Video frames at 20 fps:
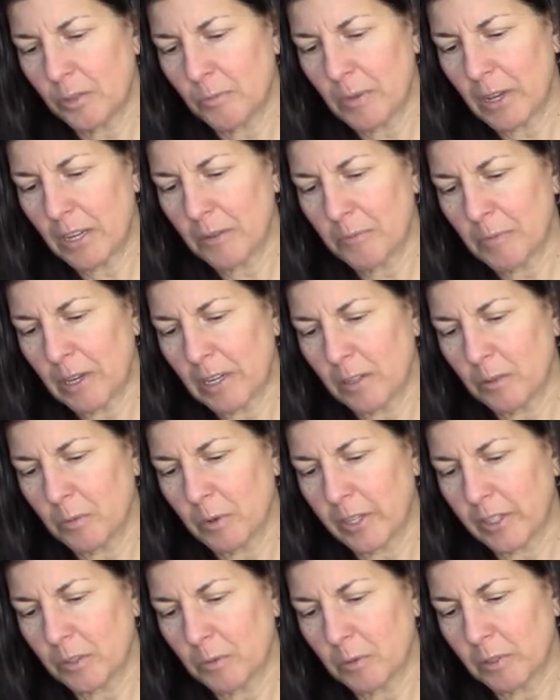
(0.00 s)
made metal
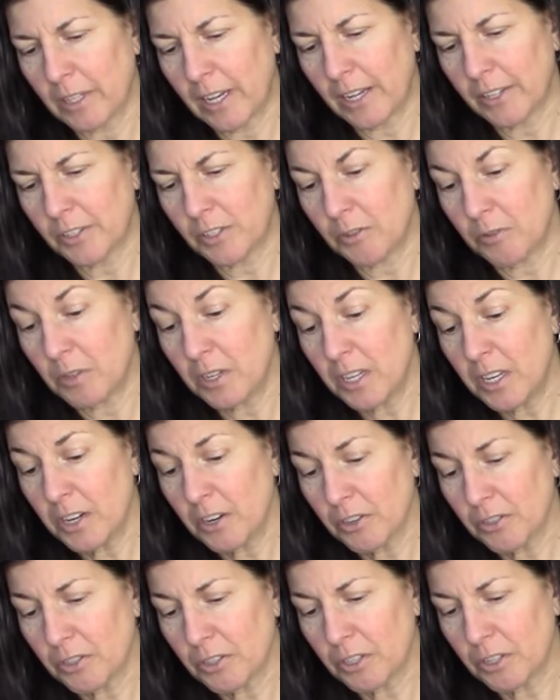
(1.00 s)
ones will last you
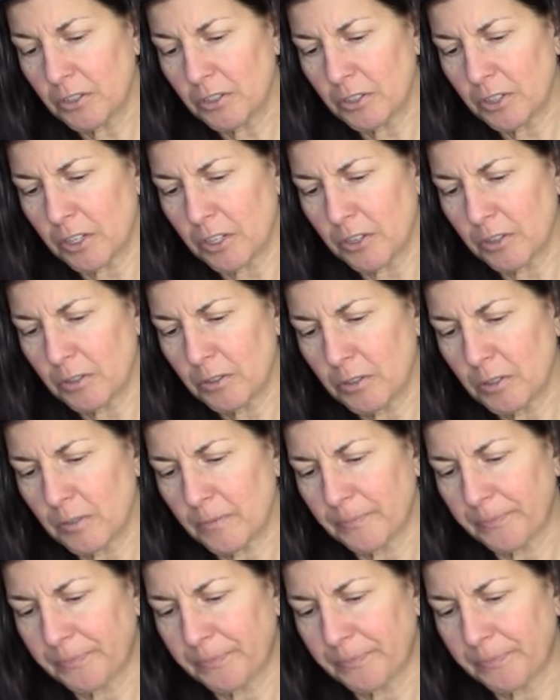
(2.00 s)
years and years and years.